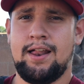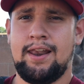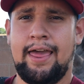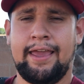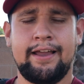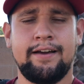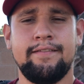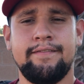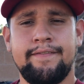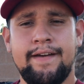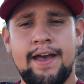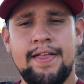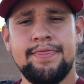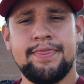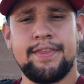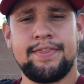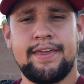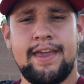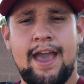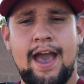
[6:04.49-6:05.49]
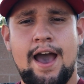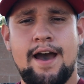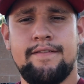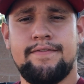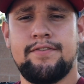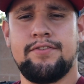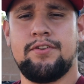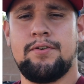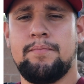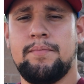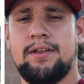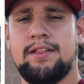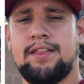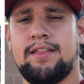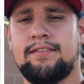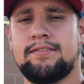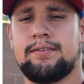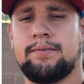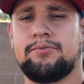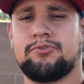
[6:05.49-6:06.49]
like event that they have for their 1
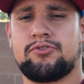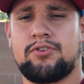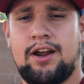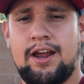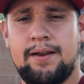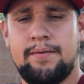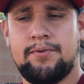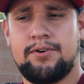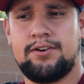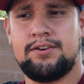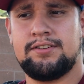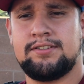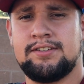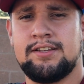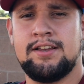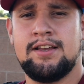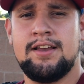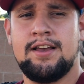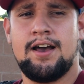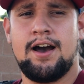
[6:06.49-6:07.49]
million subscribers